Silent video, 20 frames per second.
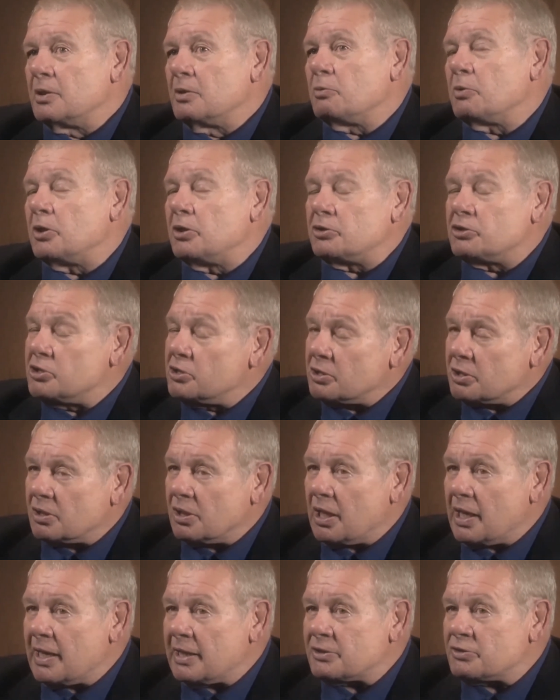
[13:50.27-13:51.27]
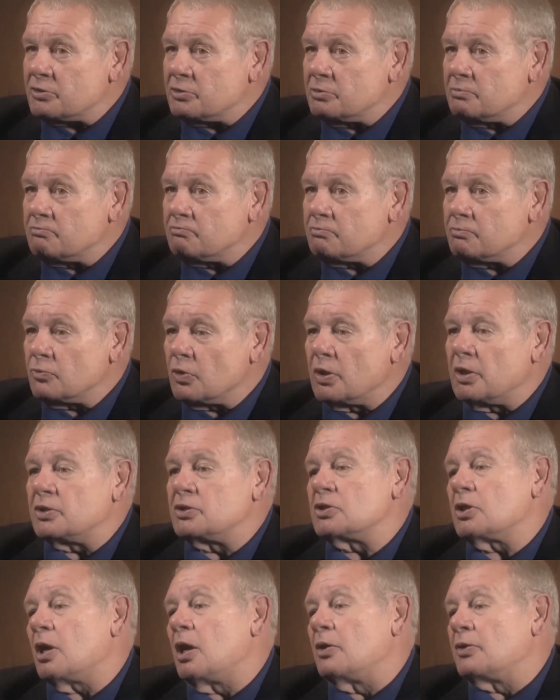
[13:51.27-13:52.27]
whether it's in the classroom, whether
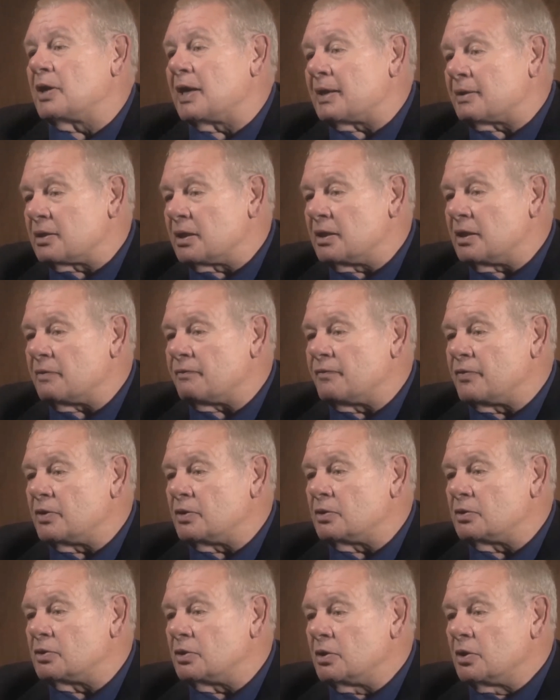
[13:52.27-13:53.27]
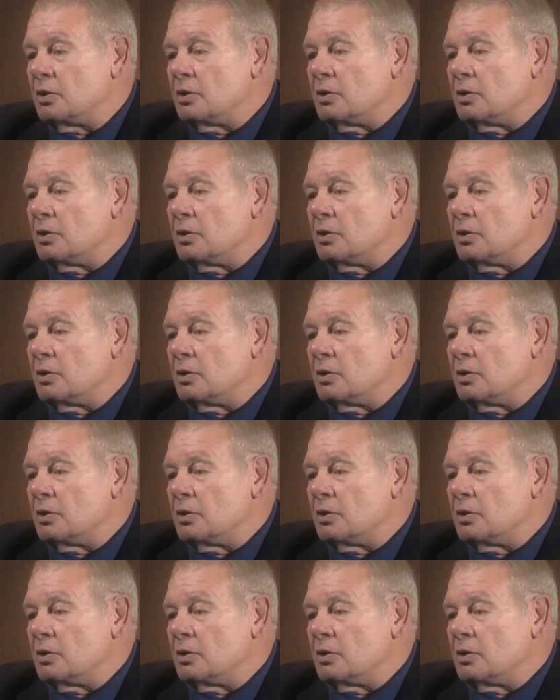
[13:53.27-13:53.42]
it's on the athletic field,